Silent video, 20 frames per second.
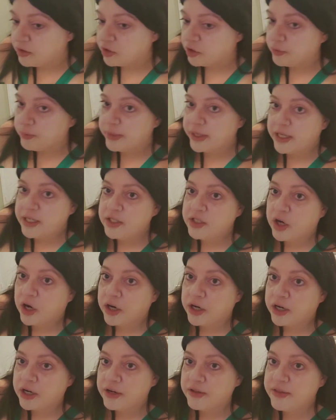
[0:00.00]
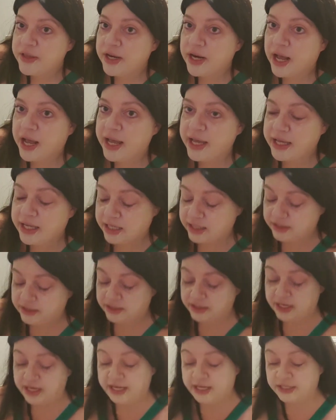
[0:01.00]
little bit darker than I
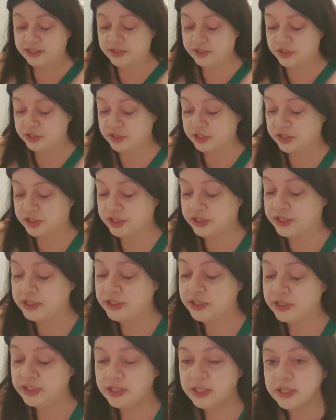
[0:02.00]
can handle.